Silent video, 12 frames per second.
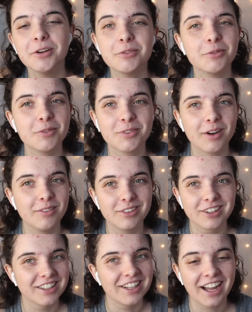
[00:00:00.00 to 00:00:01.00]
Right
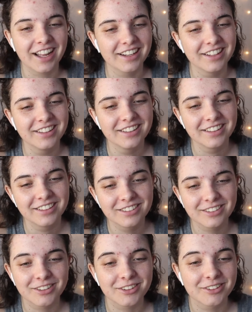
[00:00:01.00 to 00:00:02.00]
before he died.
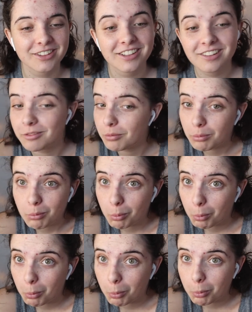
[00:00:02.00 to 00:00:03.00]
So...
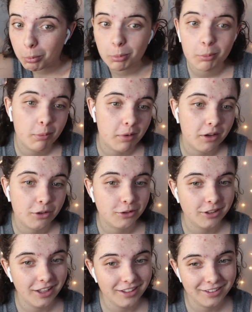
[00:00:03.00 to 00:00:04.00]

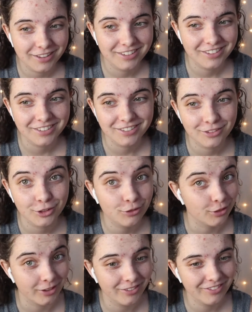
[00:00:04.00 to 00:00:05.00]
good death. Good
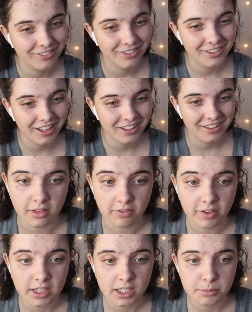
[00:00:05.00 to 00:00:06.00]
for him. Death. The
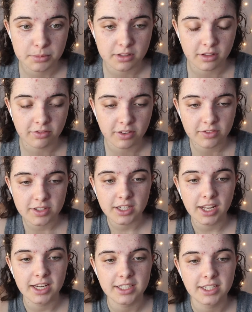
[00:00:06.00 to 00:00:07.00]
victims of the
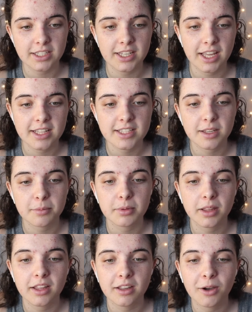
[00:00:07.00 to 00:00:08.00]
1518 dancing
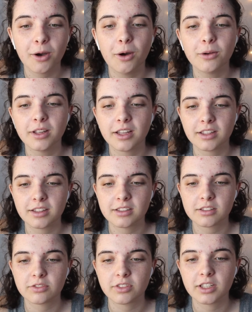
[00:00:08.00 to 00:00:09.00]
plague. Oh, yeah,
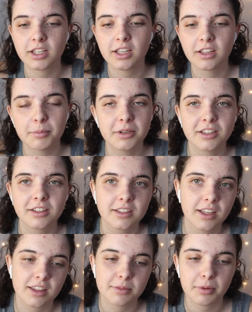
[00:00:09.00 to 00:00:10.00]
these are funny. I mean, not the
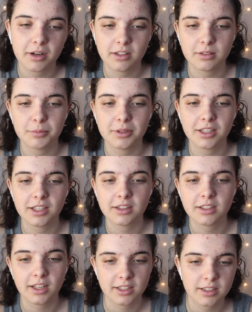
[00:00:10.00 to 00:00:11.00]
death part, but like
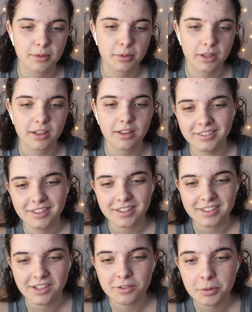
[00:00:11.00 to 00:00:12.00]
the dancing plague. So
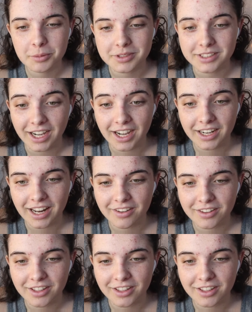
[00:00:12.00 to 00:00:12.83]
several people died at